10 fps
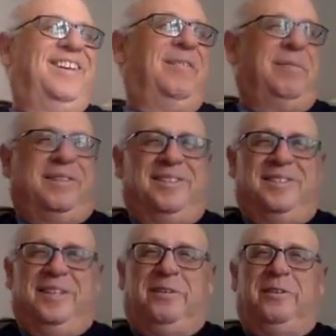but the
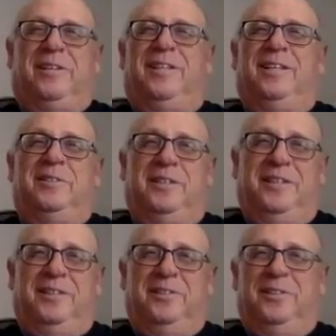secret cleansing
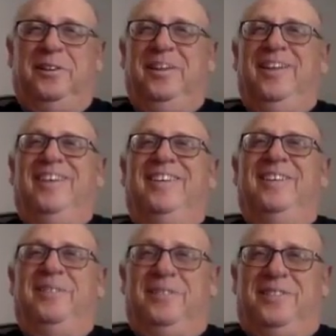agent,
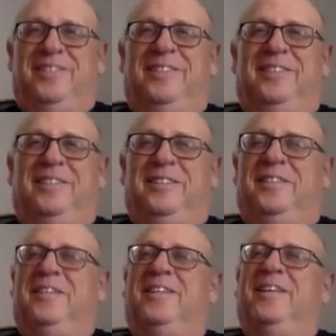
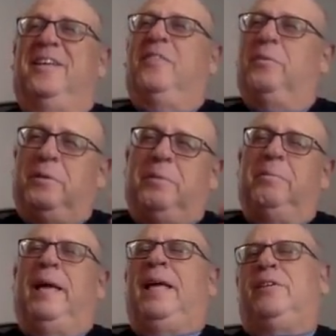the real
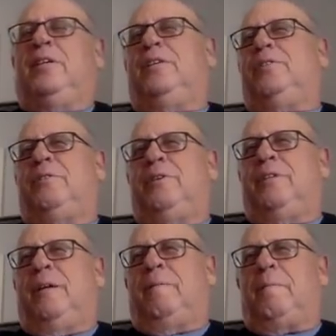magic is
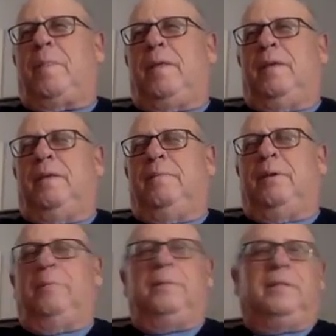Krishna.
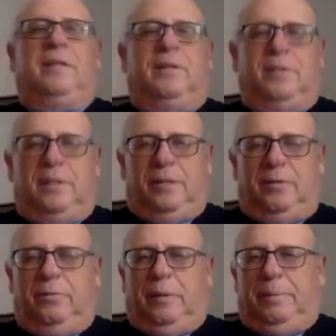Prabhupada said our
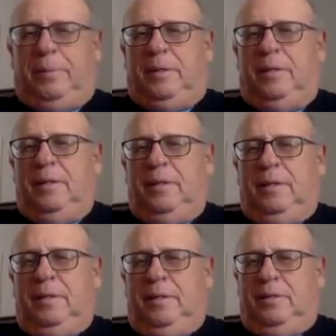secret weapon
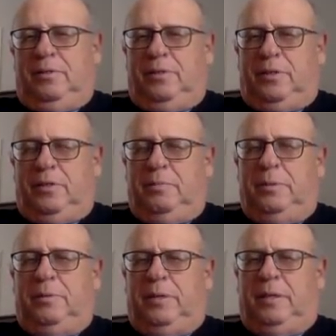is Krishna's
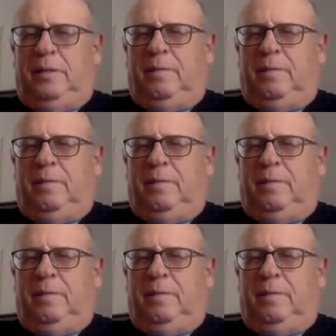beauty.